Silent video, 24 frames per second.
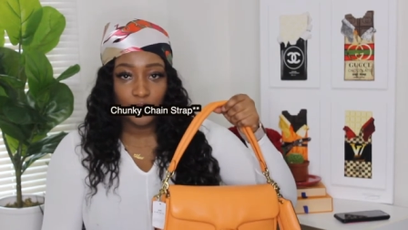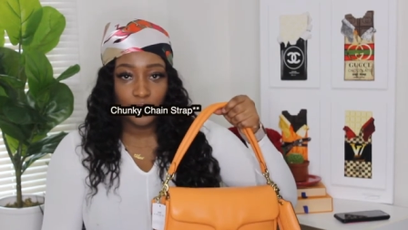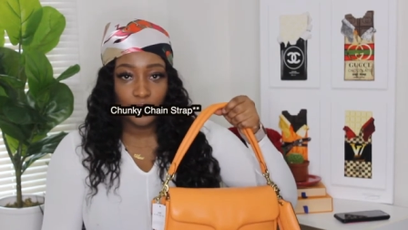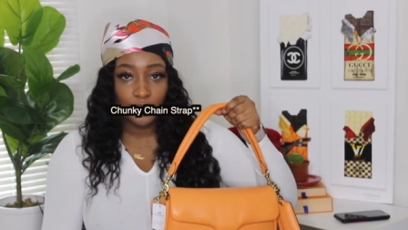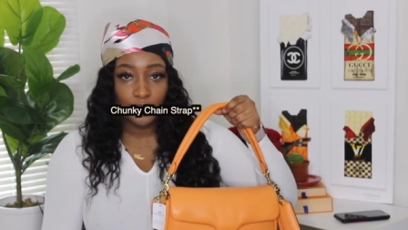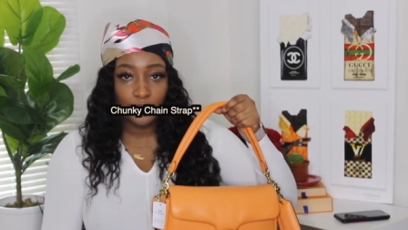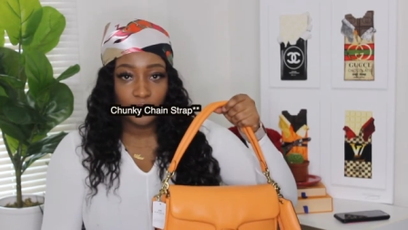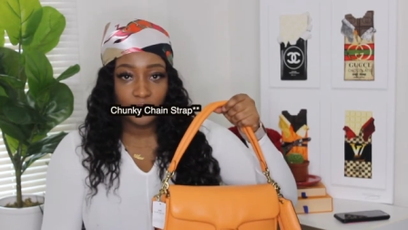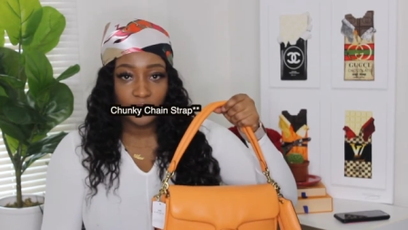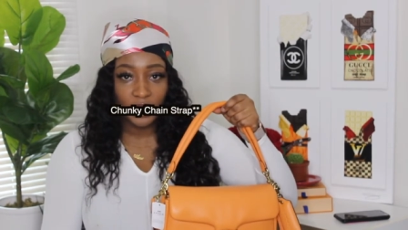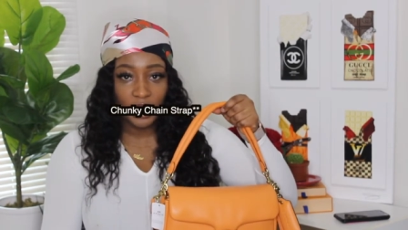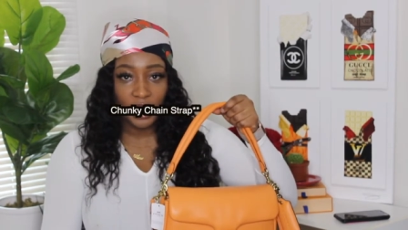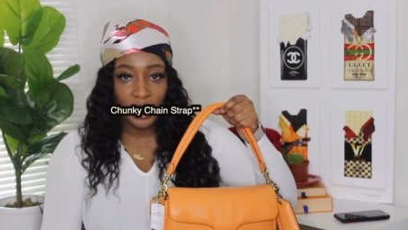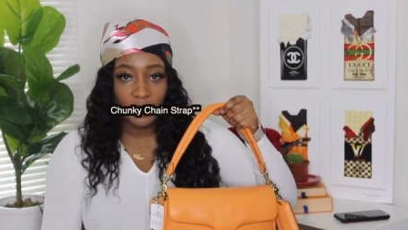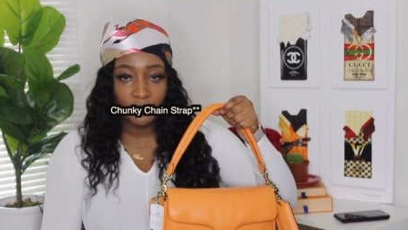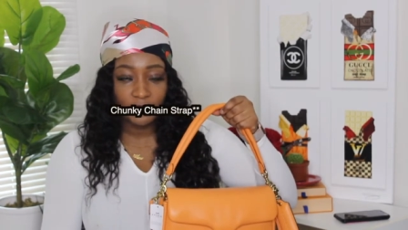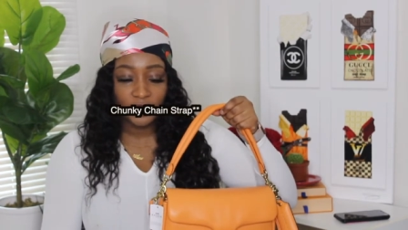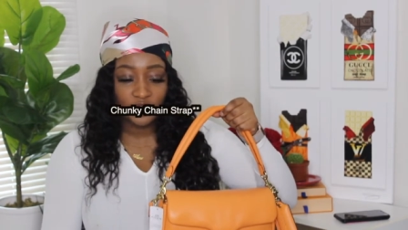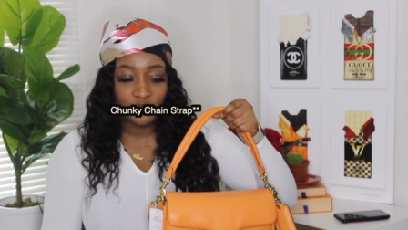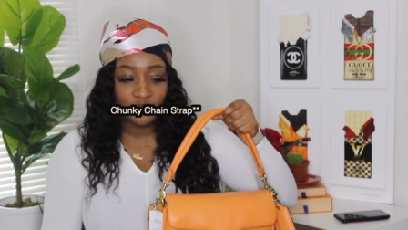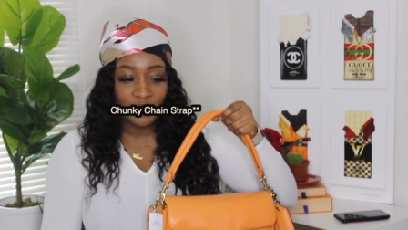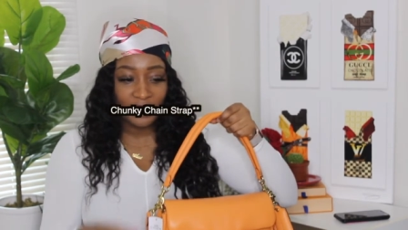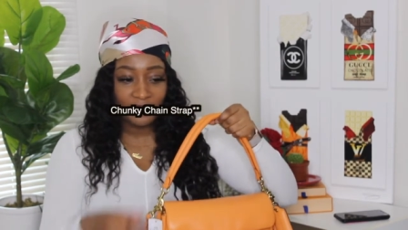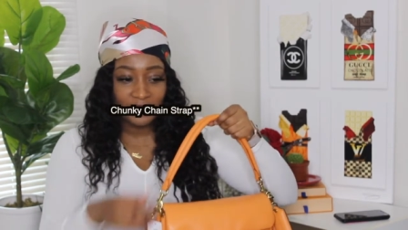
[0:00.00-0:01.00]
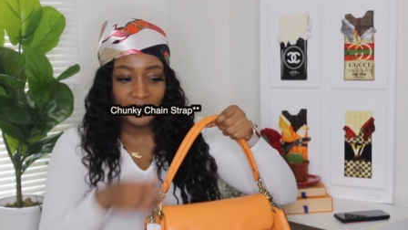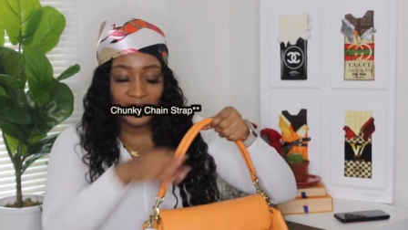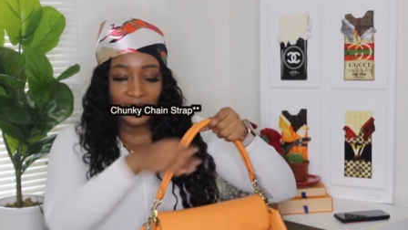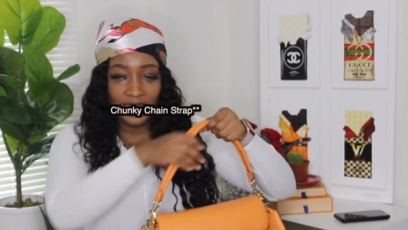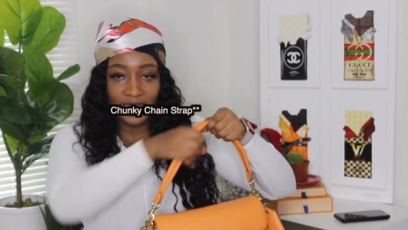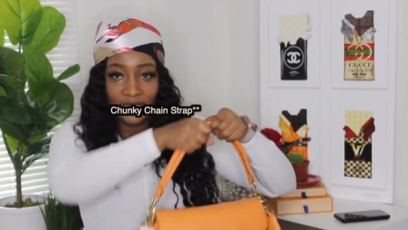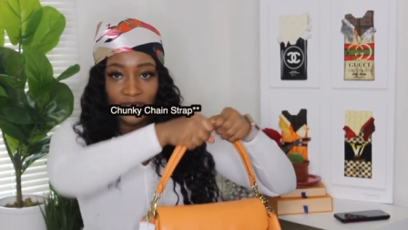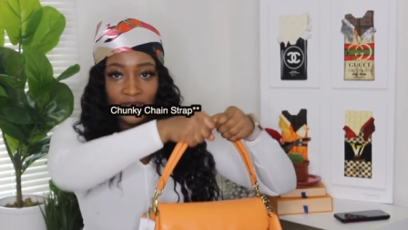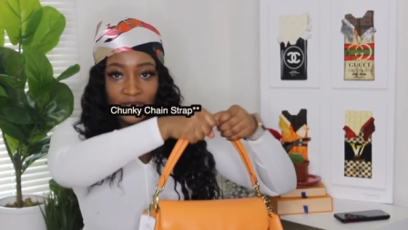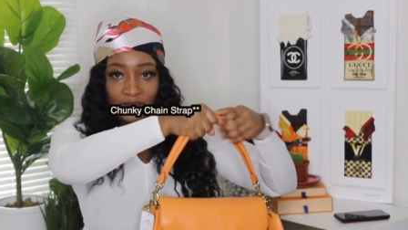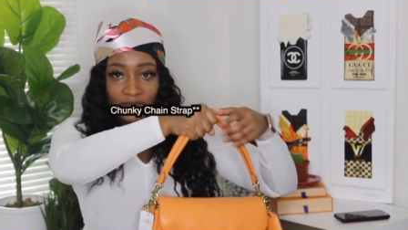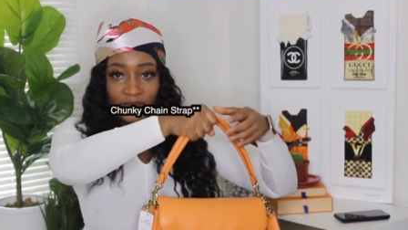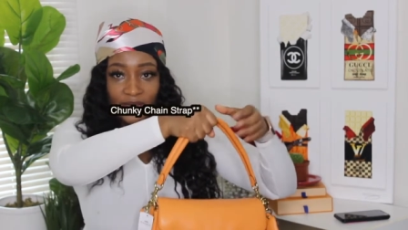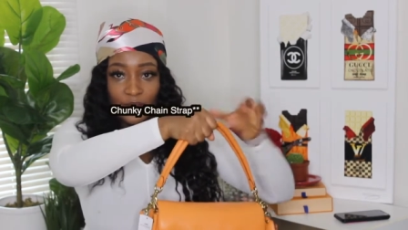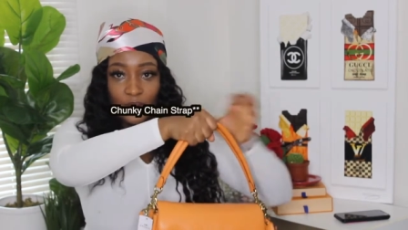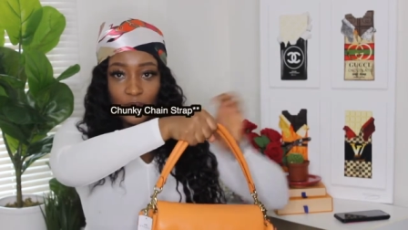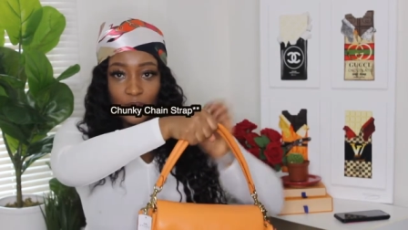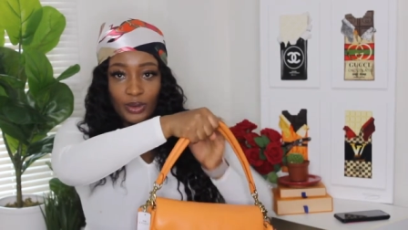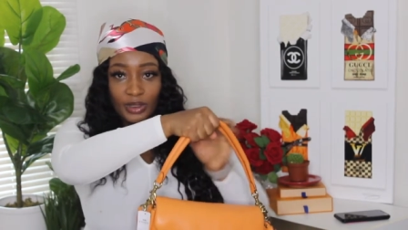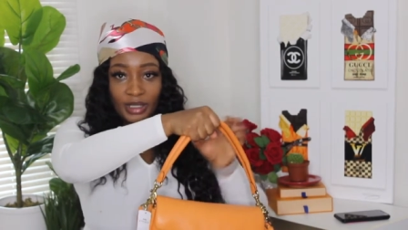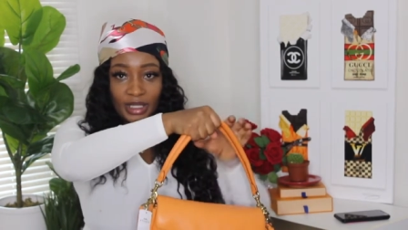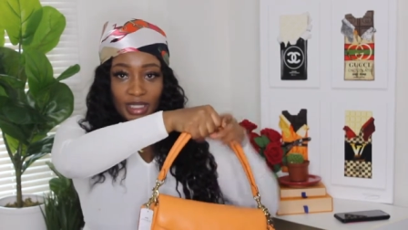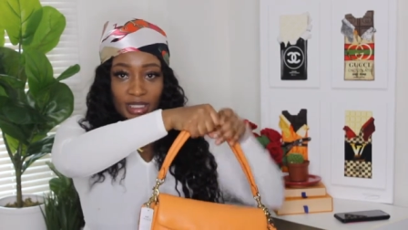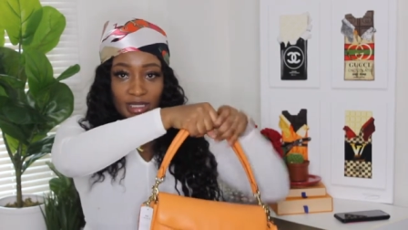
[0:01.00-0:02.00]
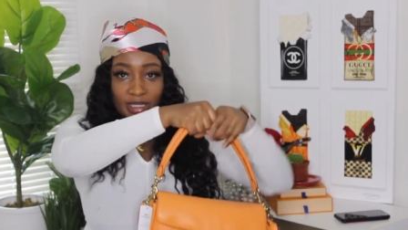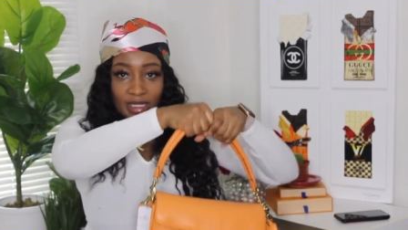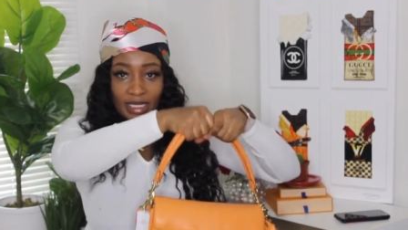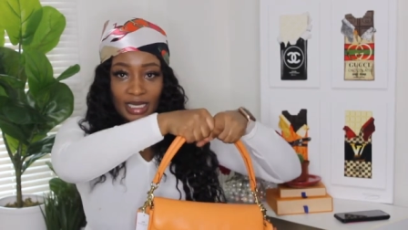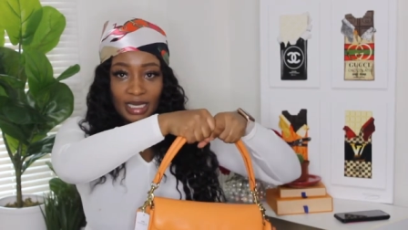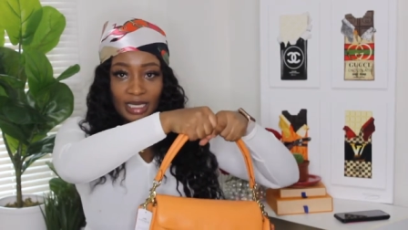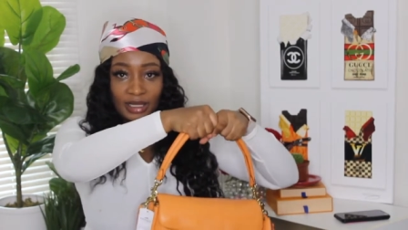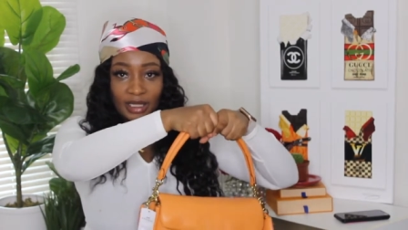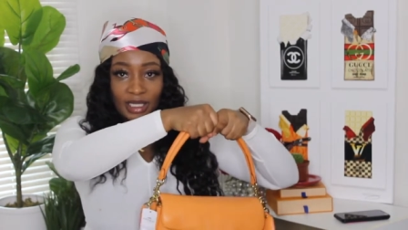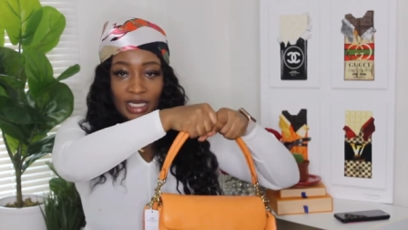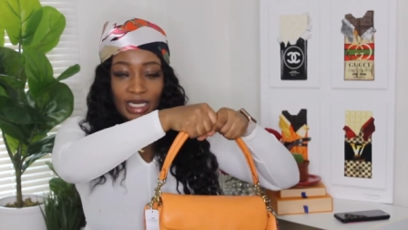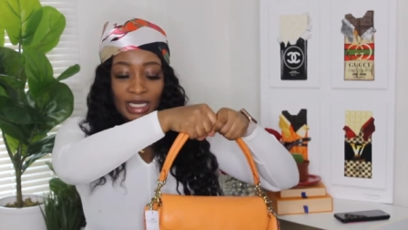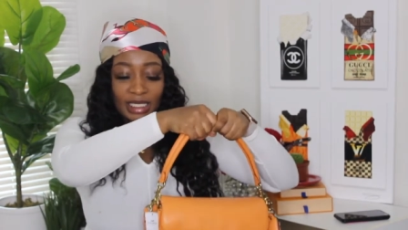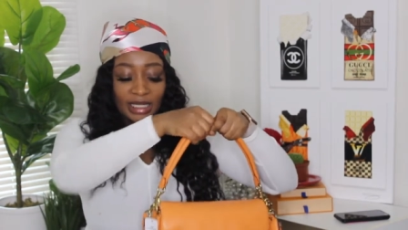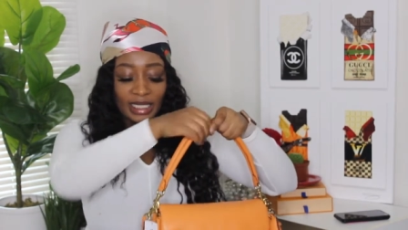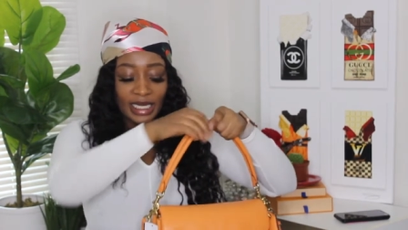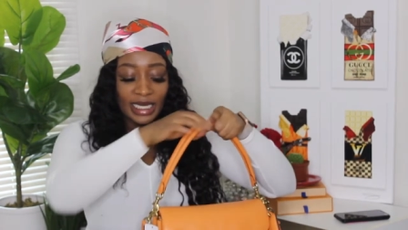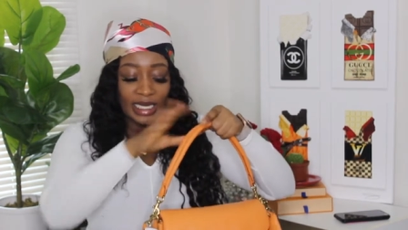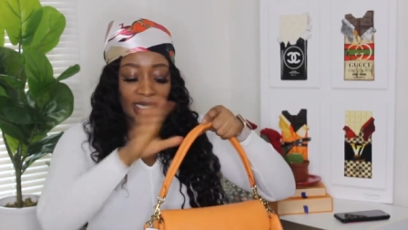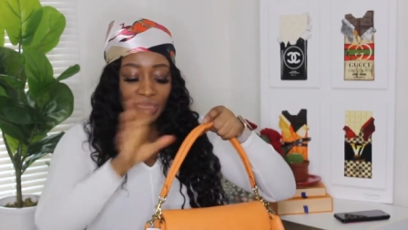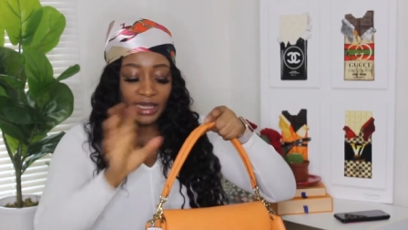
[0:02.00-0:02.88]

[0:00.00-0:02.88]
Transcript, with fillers: gold um, strap together and hold it together like that.